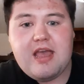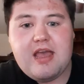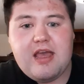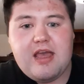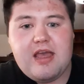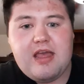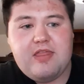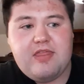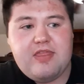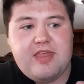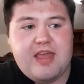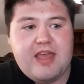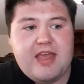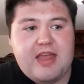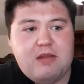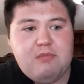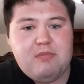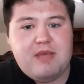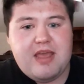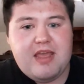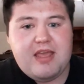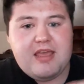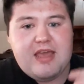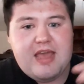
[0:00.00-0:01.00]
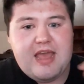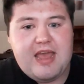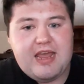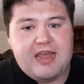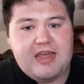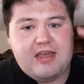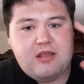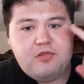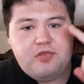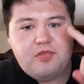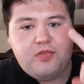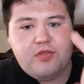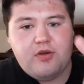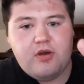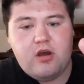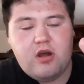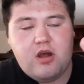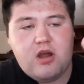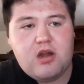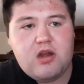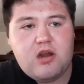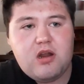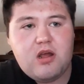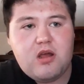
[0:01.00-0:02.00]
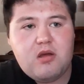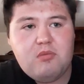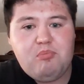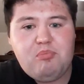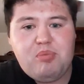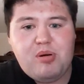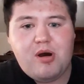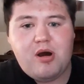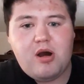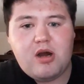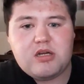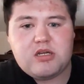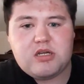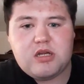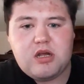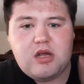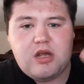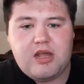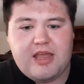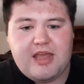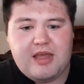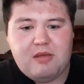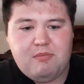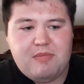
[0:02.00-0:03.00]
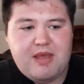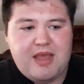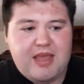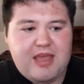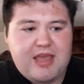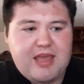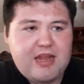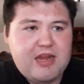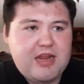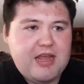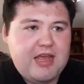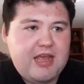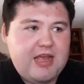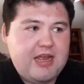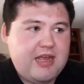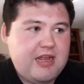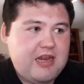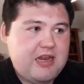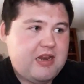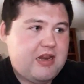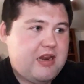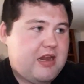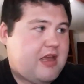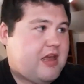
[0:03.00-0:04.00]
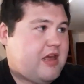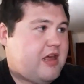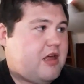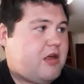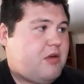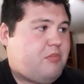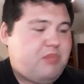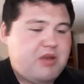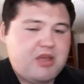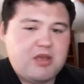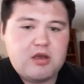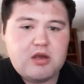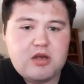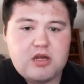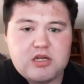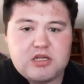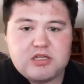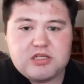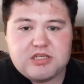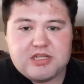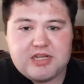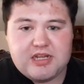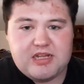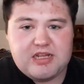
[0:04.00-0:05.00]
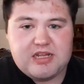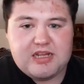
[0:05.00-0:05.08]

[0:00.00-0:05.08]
and then make a third part and make it in because